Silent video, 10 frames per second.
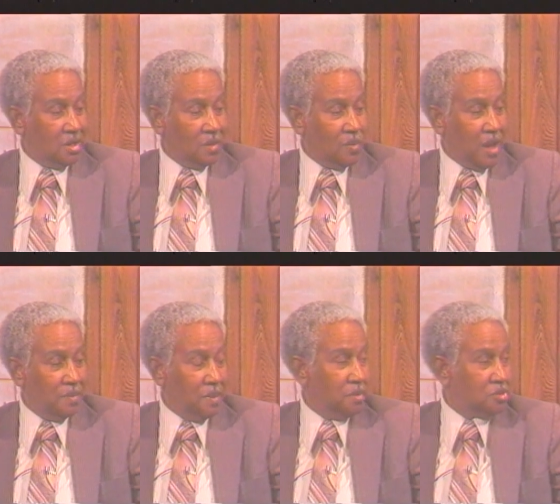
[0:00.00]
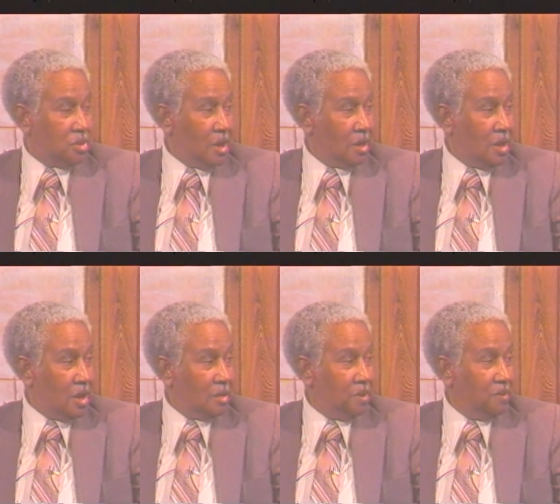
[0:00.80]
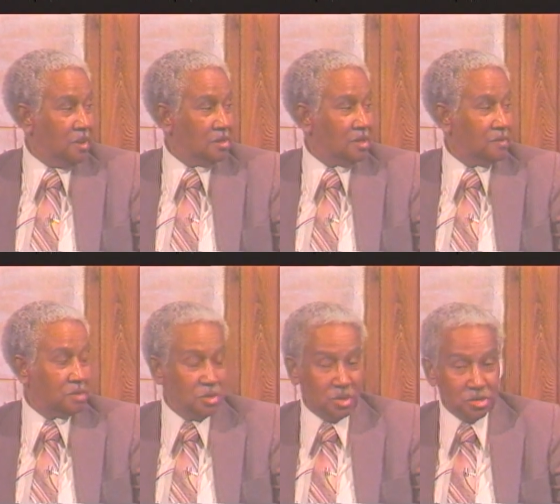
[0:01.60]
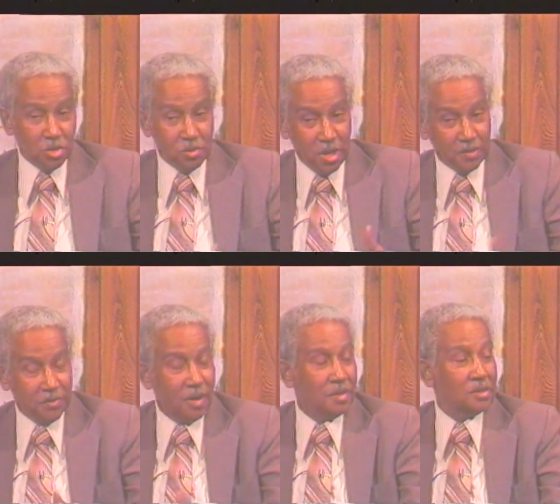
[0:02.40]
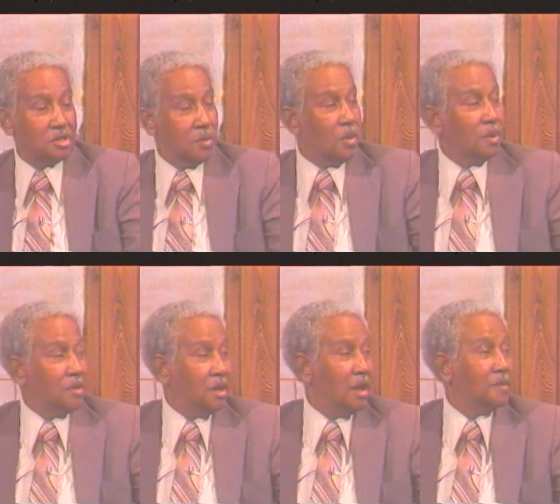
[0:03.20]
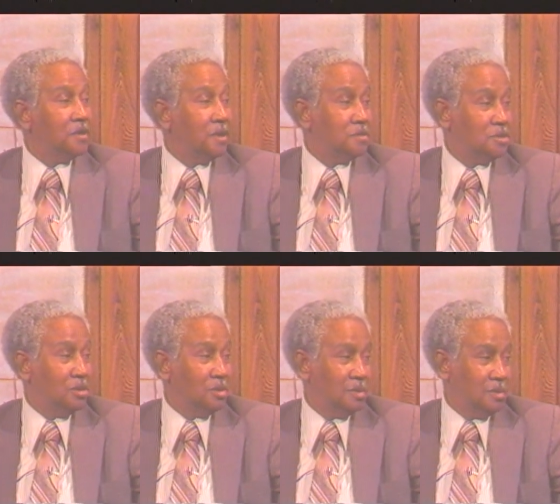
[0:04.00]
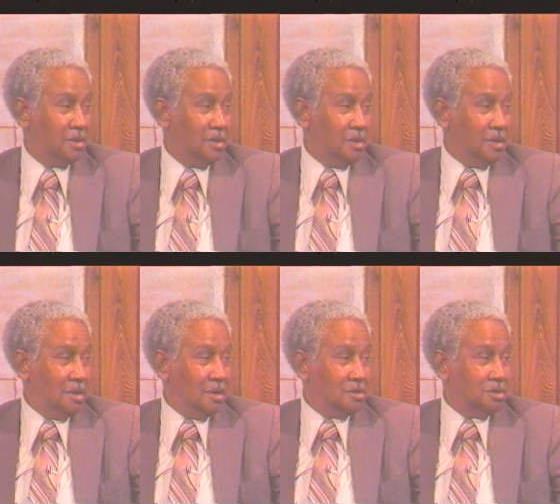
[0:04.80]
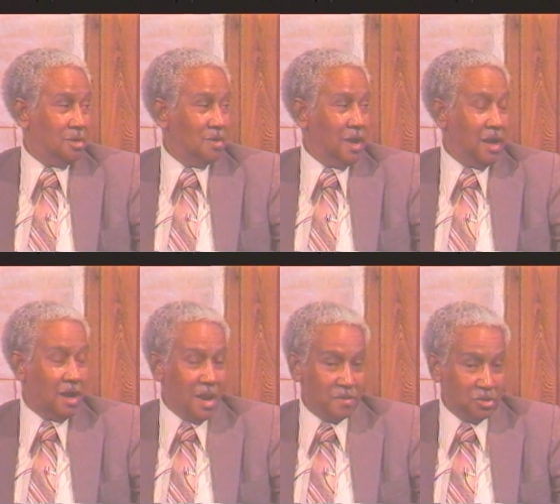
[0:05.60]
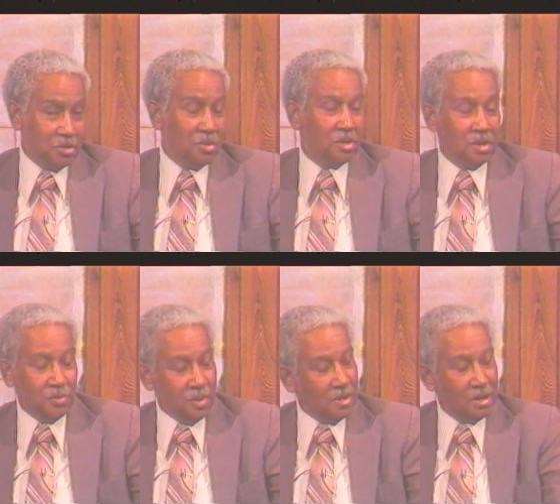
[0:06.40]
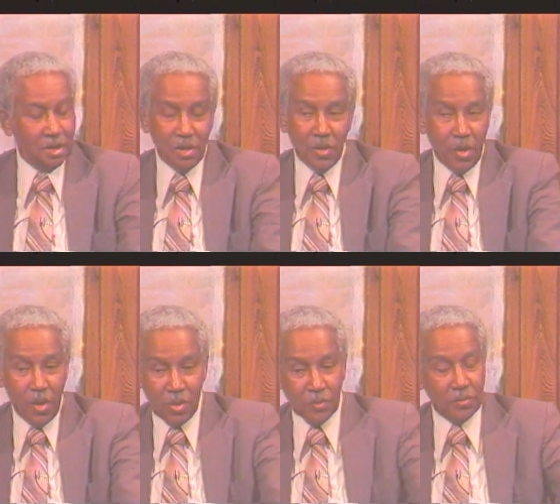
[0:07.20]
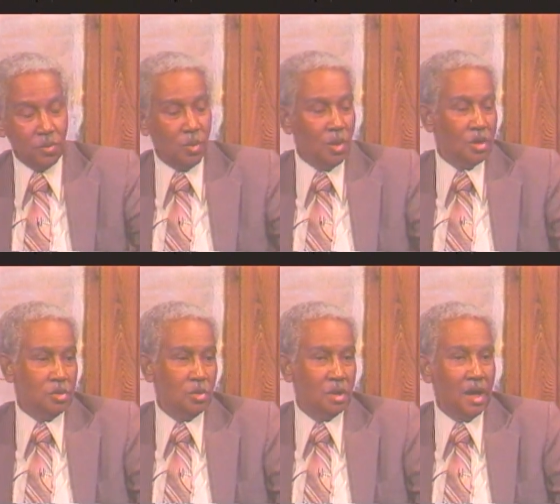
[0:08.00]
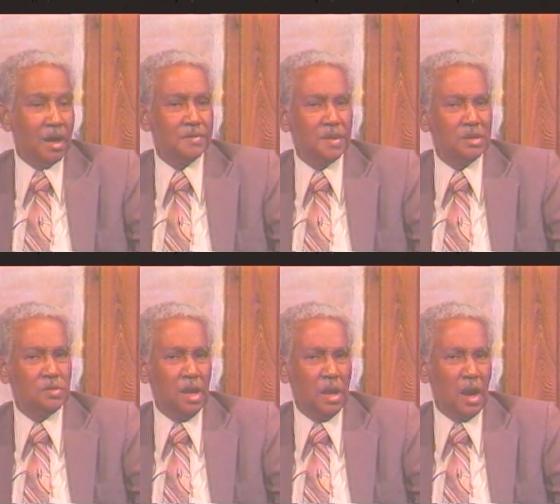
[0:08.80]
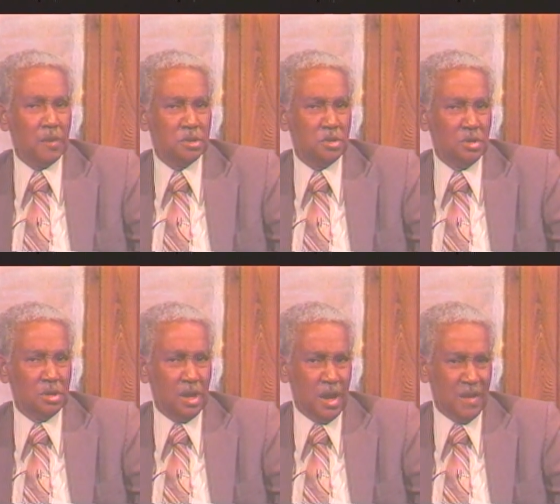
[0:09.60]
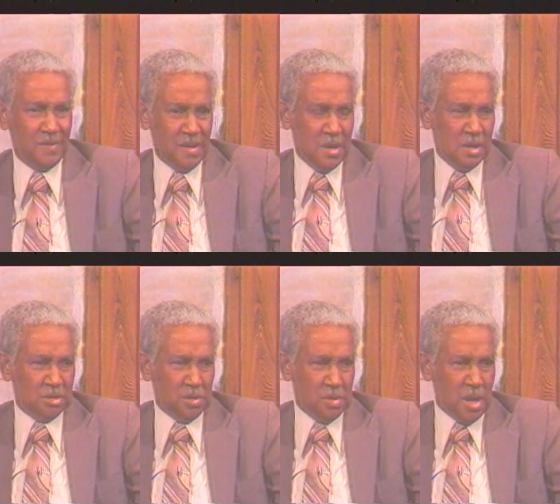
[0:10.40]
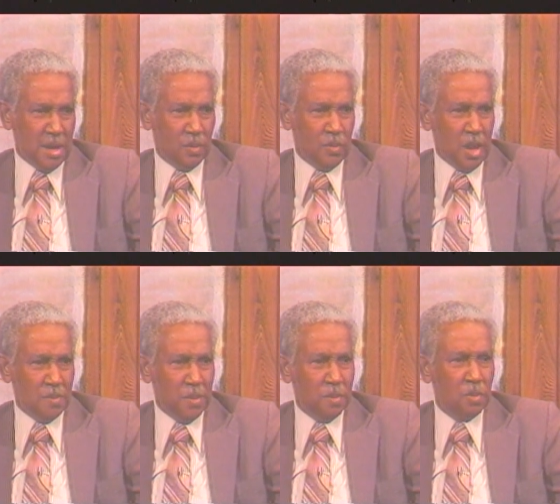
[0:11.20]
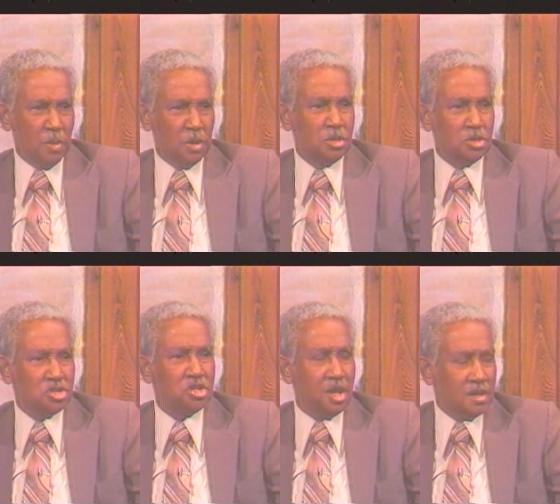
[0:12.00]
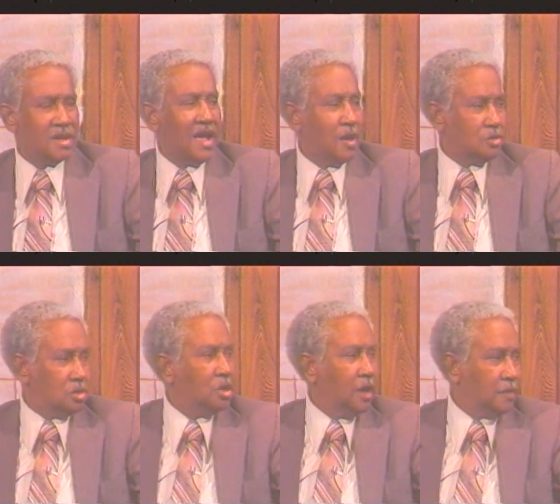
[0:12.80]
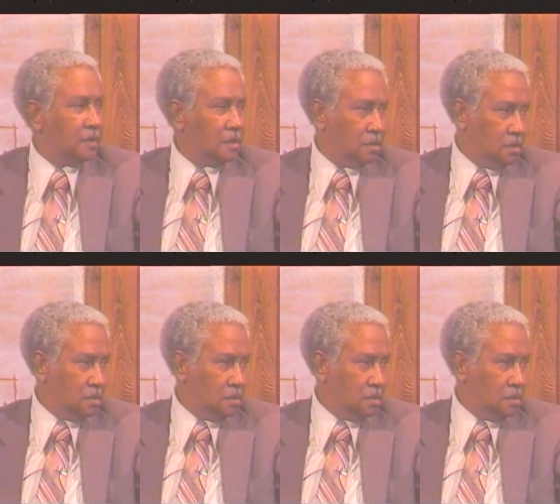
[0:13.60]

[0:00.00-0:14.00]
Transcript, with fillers: of the white people started calling me because I was doing so much for others, they wanted me to help them too. Really? So we had so, an opportunity really to go all over the ward and do a lot of things. We had an opportunity to have some black and white people really to sit down together